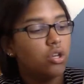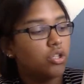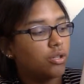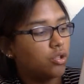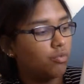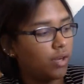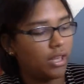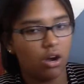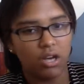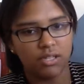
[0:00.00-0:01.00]
So it's
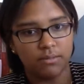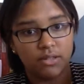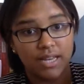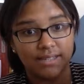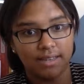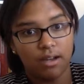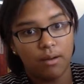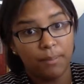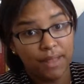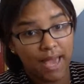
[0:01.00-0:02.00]
really awesome. So it has
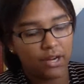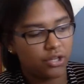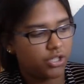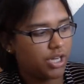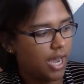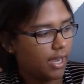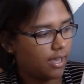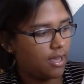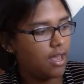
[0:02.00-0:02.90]
a planner, check.